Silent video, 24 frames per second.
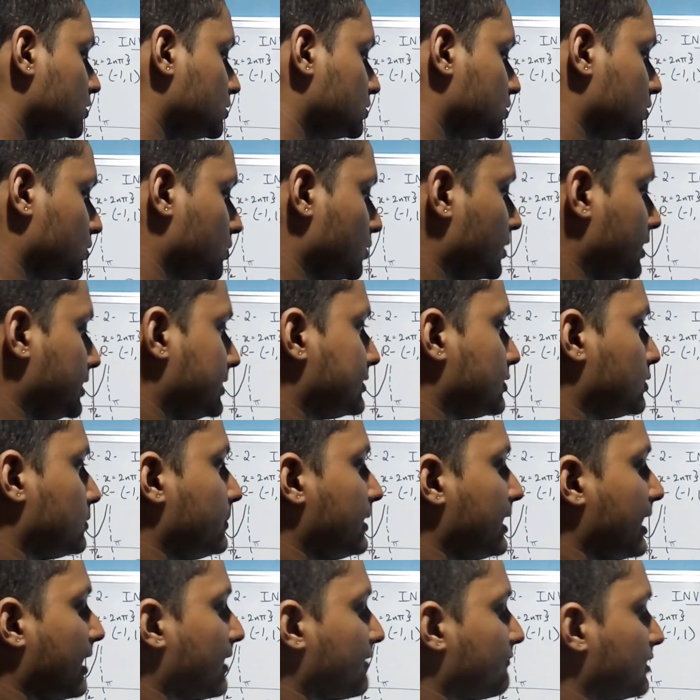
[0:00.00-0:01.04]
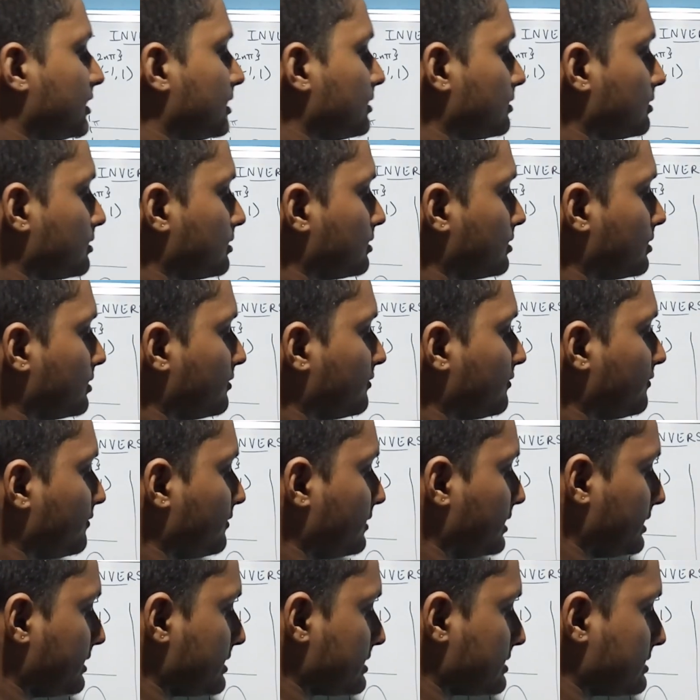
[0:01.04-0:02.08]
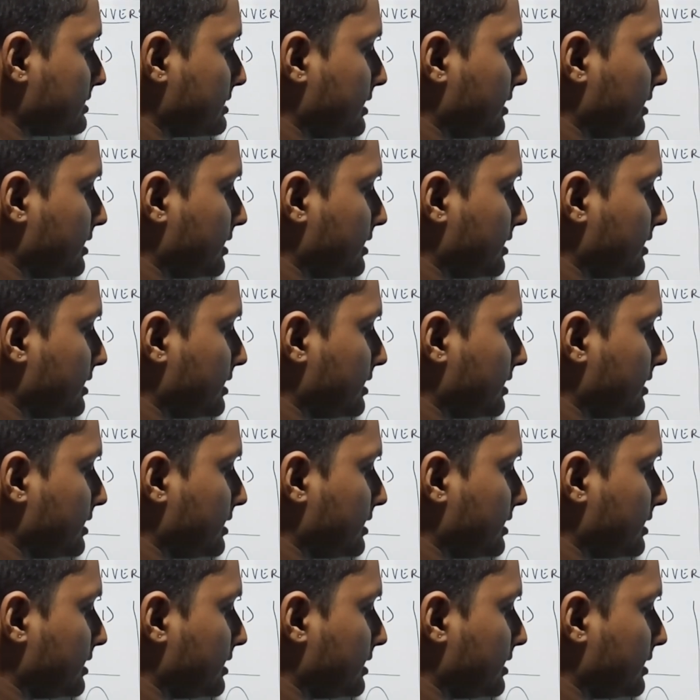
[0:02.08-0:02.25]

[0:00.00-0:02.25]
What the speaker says: So it should be having, that is